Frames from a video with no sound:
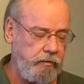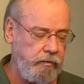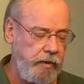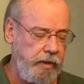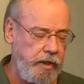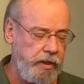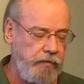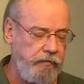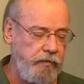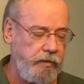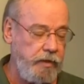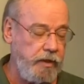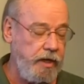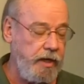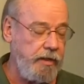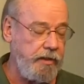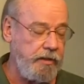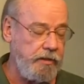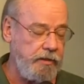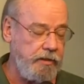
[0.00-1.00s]
we ask for your
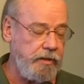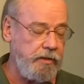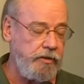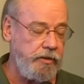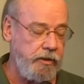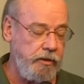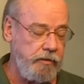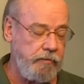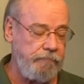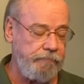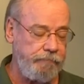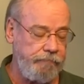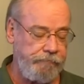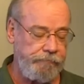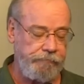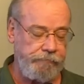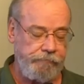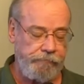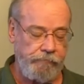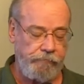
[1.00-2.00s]
guidance this year.
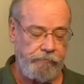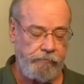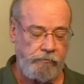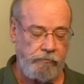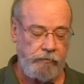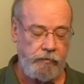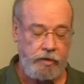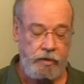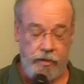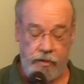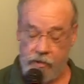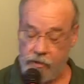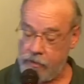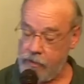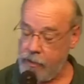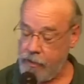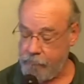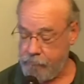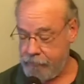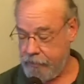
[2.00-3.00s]
In
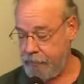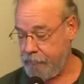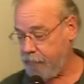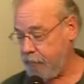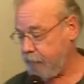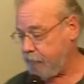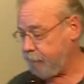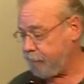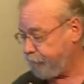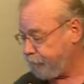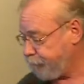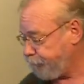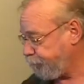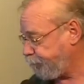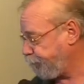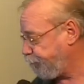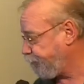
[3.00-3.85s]
Jesus' name, amen.